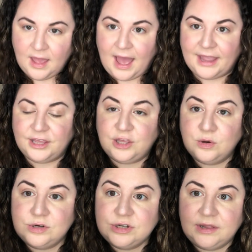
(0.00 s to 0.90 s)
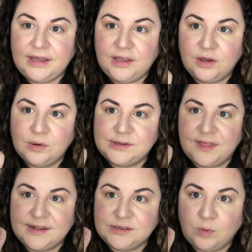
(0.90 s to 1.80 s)
I usually use
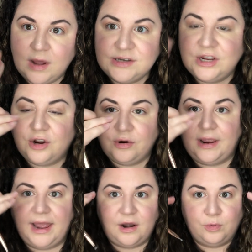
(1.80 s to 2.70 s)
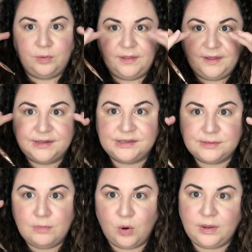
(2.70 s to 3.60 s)
this one to create a really
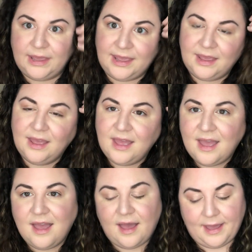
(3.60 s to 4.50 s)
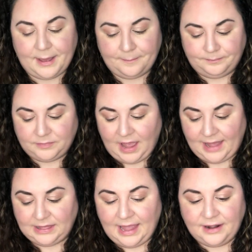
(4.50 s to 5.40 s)
smoky
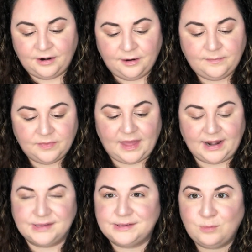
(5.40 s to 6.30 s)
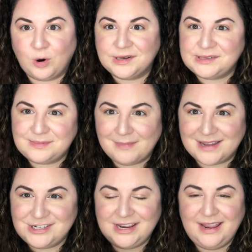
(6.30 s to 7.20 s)
eyeliner that is more
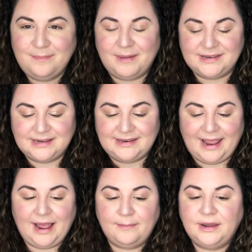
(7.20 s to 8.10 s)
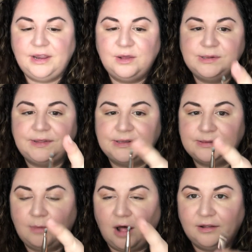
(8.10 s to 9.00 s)
smudgy, but today I'm gonna use the
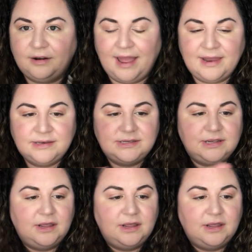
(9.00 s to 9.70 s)
smaller end